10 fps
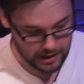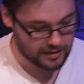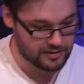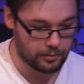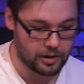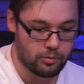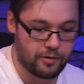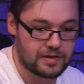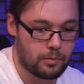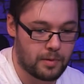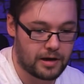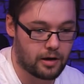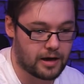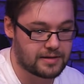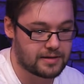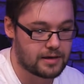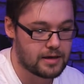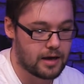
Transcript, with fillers: Yeah, so I'm going to move some of my guys.